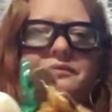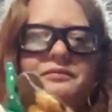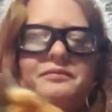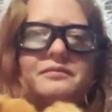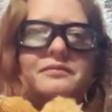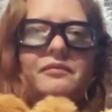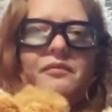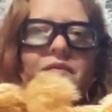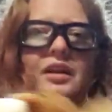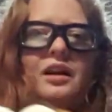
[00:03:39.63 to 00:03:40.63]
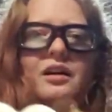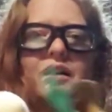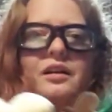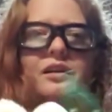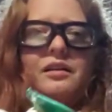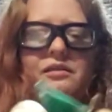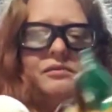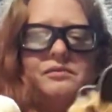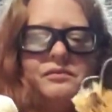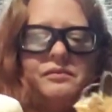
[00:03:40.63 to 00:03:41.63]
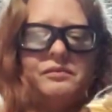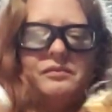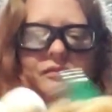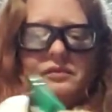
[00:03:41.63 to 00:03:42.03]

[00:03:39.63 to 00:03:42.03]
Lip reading: (no one is talking)